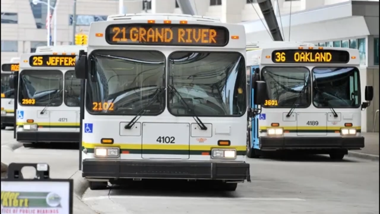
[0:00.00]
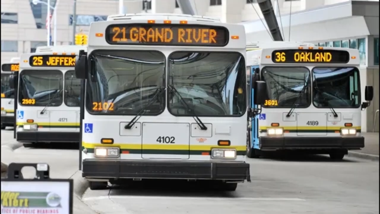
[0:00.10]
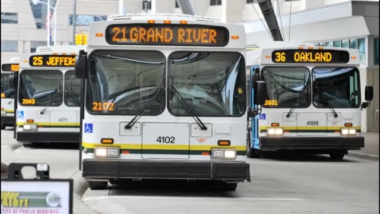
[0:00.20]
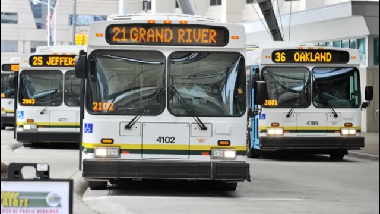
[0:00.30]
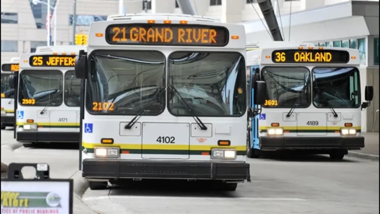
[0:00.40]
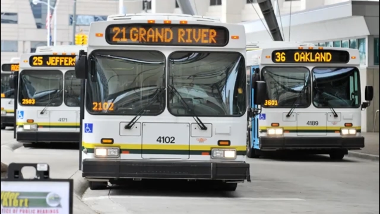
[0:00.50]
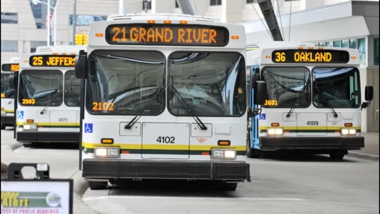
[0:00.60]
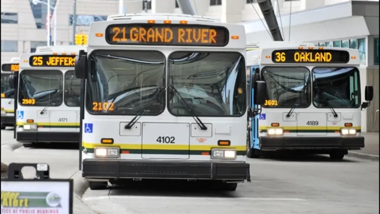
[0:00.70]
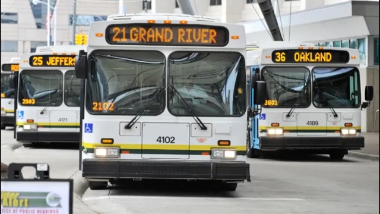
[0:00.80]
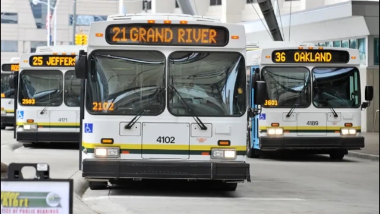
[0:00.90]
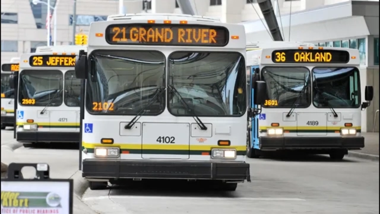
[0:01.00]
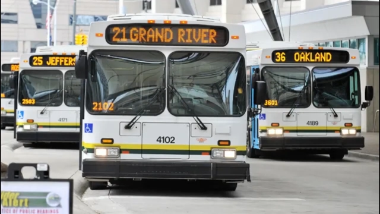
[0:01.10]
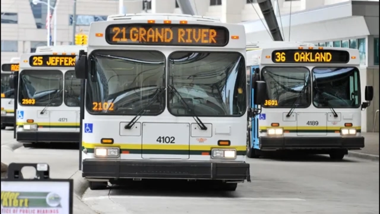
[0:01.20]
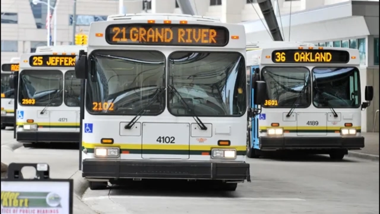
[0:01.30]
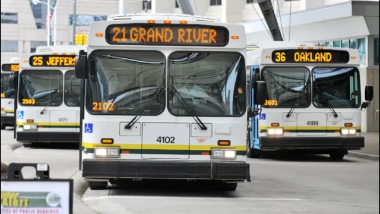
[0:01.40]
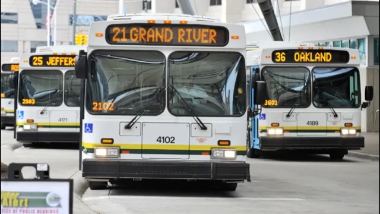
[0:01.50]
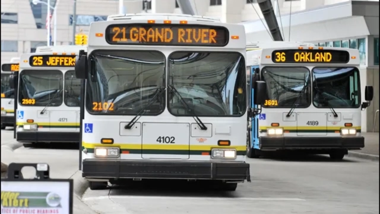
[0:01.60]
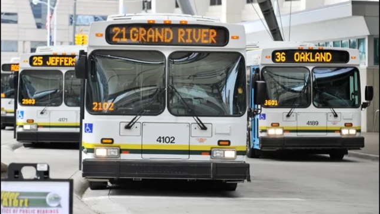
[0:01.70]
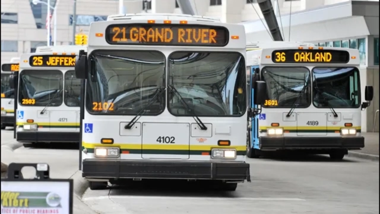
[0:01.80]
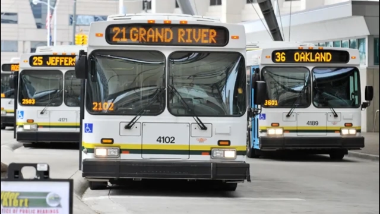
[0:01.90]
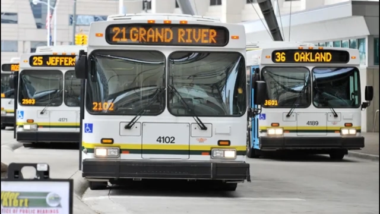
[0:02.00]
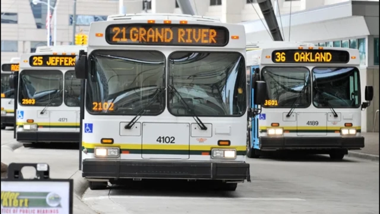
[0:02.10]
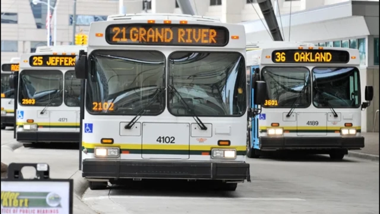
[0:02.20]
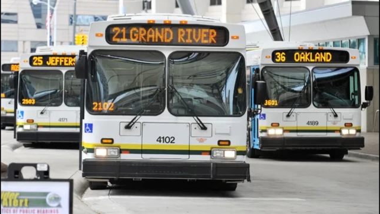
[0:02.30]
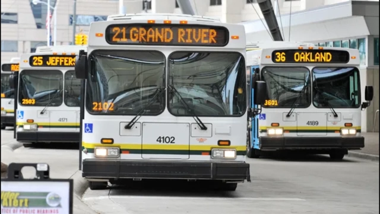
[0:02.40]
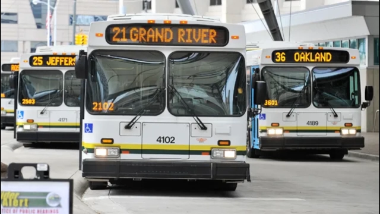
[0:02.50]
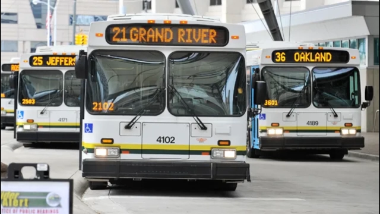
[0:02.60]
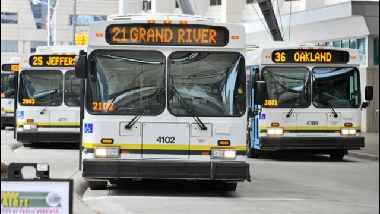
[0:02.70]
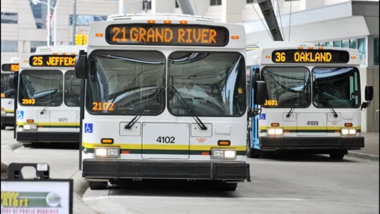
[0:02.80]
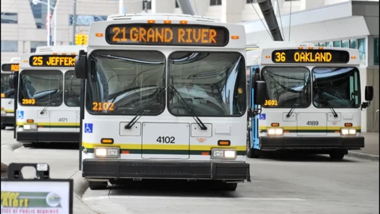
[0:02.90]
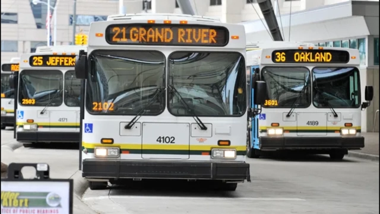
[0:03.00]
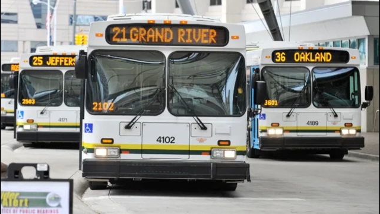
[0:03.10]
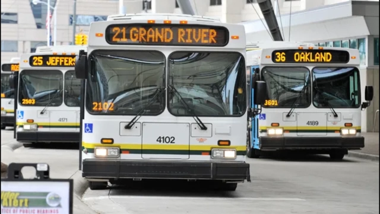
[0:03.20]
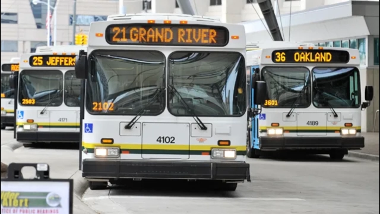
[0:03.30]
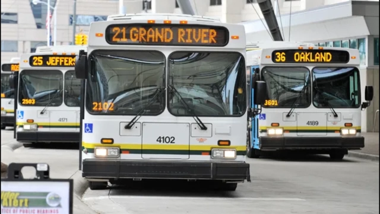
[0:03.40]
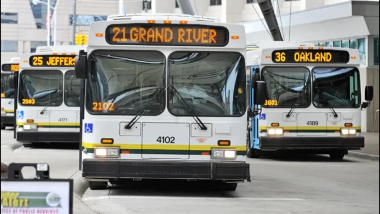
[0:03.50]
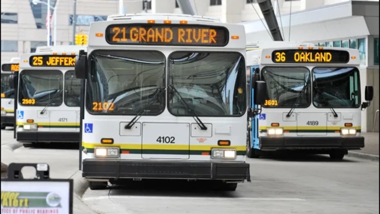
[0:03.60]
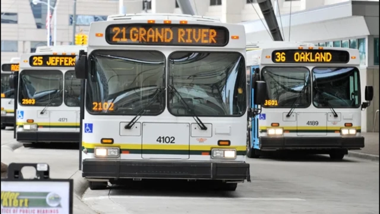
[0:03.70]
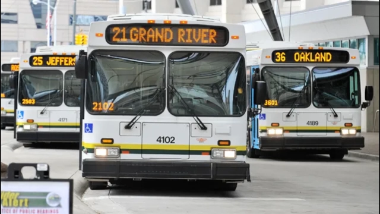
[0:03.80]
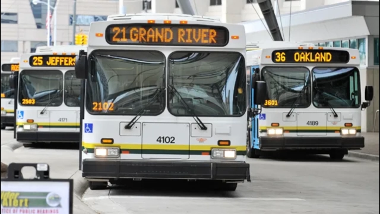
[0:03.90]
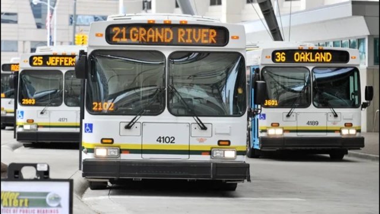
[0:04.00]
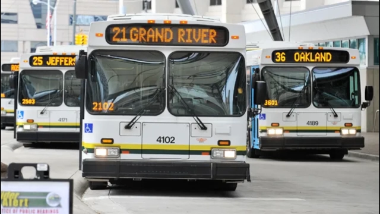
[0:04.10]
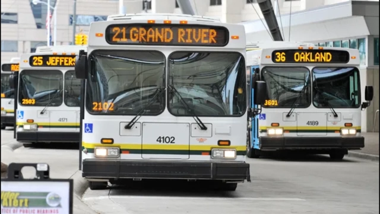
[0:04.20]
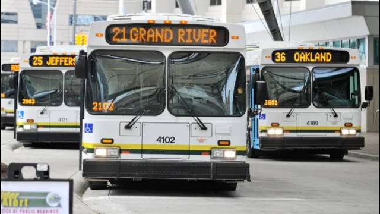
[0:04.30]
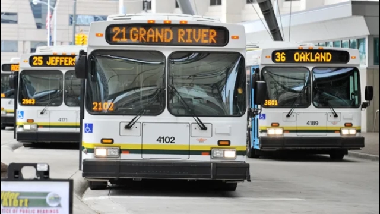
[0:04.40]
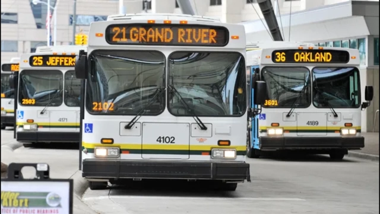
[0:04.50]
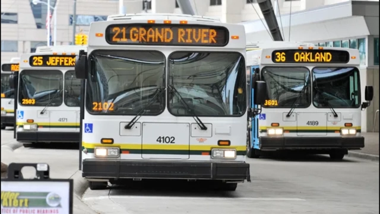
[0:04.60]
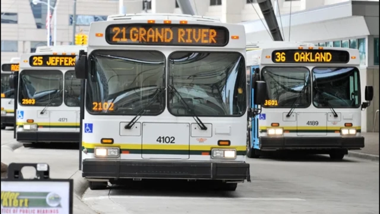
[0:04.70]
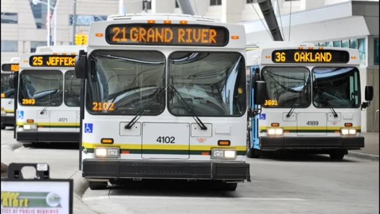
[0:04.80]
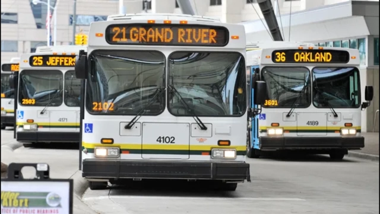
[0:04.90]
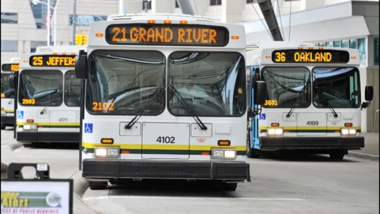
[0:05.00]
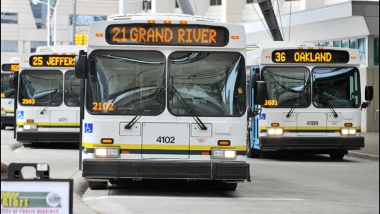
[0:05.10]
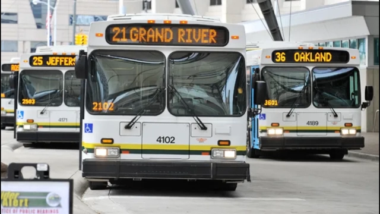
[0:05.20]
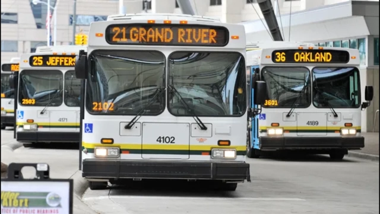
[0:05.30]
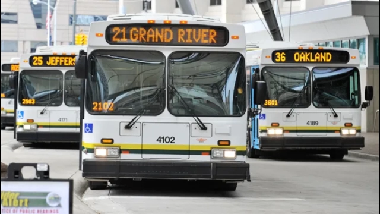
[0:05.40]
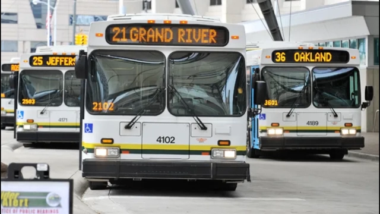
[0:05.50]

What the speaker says: No face is visible, so there are no lips to read.